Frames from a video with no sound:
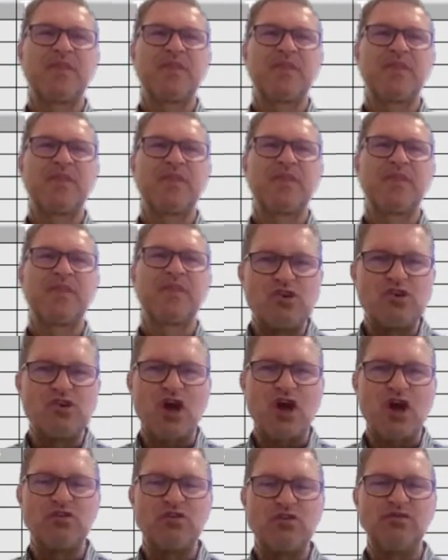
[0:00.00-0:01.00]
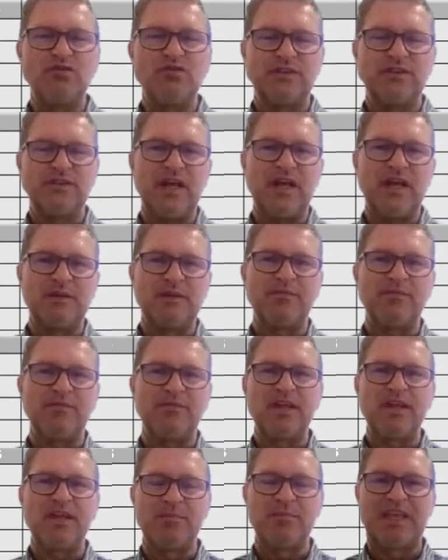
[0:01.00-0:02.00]
we don't know
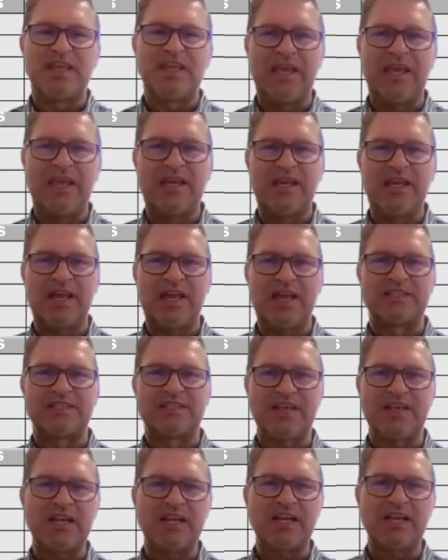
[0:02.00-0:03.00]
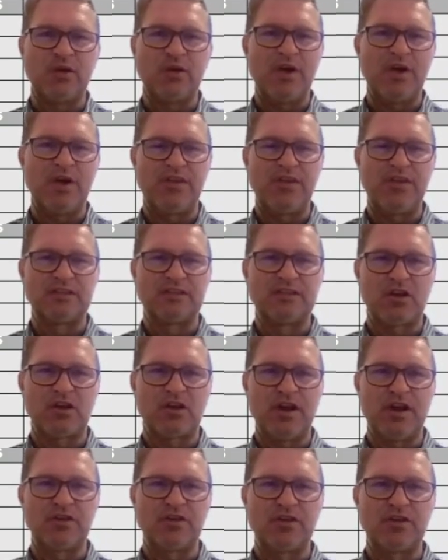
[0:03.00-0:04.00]
in the beginning exactly what things are
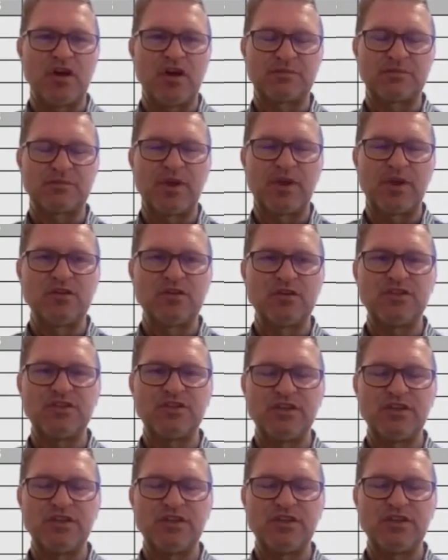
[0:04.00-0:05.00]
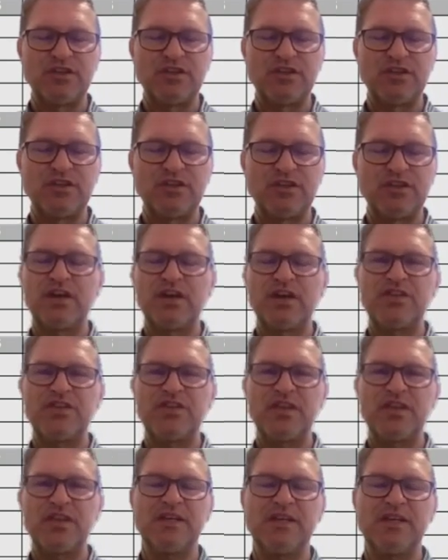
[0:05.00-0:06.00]
going to cost, because if you look at
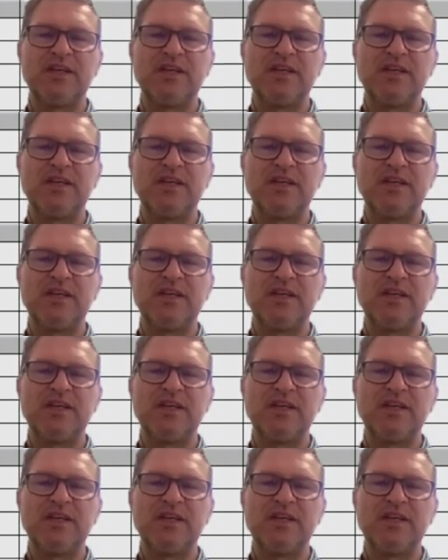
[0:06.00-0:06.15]
the